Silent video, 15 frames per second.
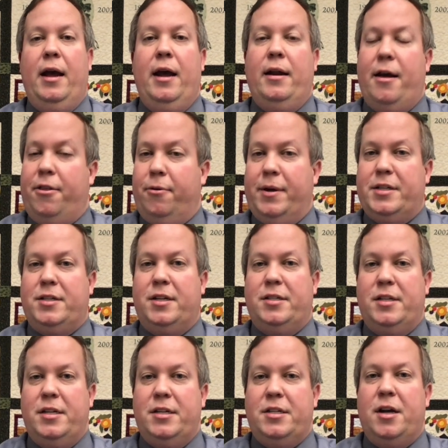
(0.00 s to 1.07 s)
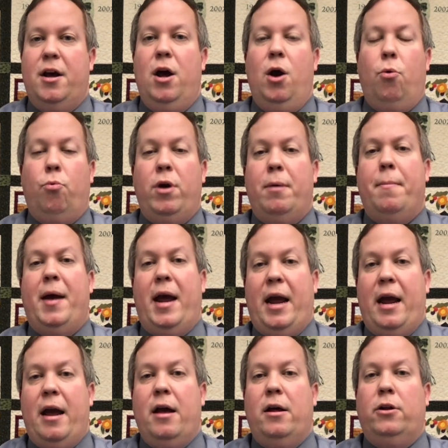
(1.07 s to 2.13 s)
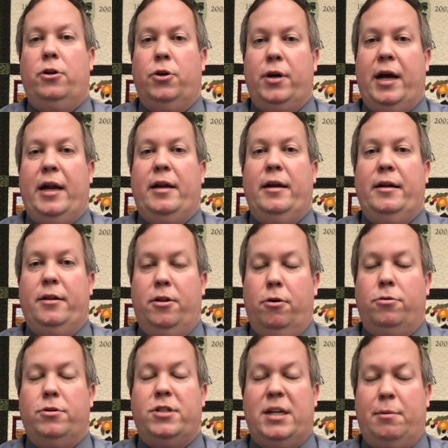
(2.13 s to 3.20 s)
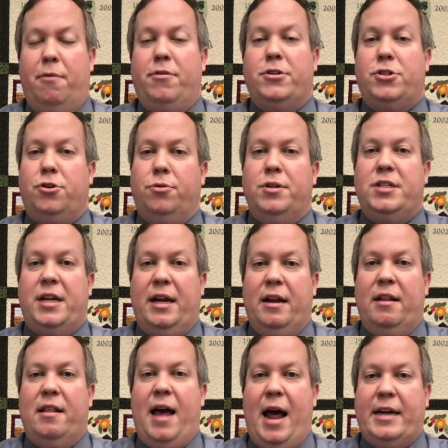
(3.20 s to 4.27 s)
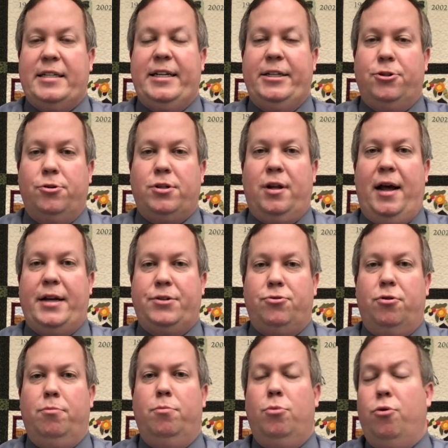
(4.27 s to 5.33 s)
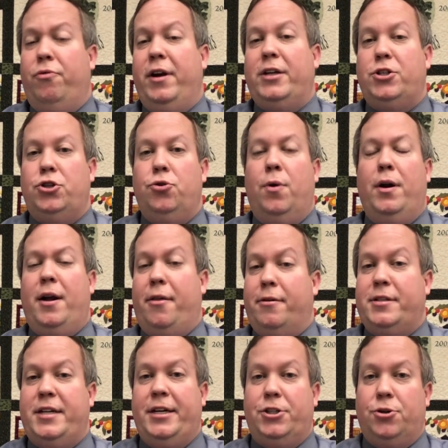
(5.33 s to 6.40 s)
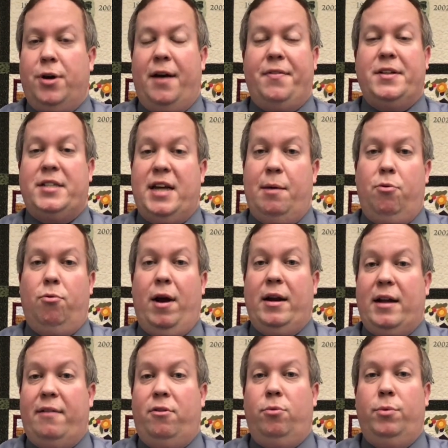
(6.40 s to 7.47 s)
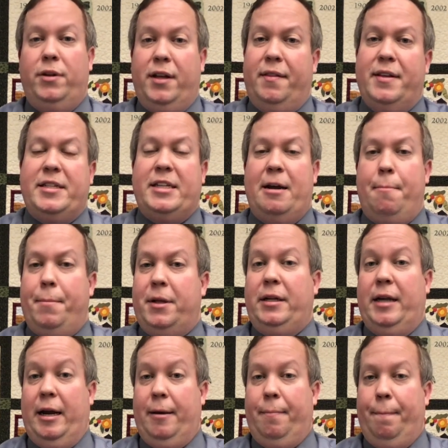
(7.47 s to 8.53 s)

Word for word: In other instances, we may look at those, some of the students in that teacher's classroom moving to another teacher at the same grade level within the same building.